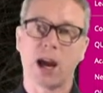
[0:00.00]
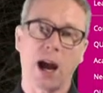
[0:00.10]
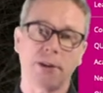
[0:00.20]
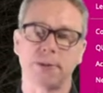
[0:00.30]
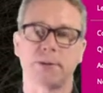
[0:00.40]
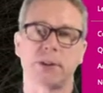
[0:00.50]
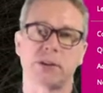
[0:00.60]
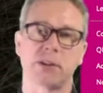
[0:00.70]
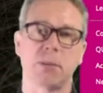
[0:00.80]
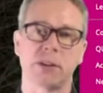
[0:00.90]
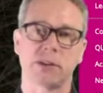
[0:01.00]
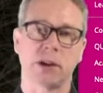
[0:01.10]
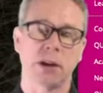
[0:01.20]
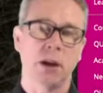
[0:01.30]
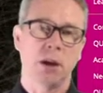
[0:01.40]
half of the
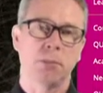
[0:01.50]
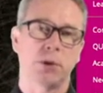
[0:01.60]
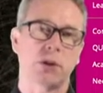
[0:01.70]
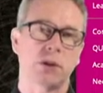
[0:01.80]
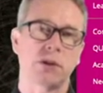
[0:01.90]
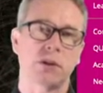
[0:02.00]
semester produce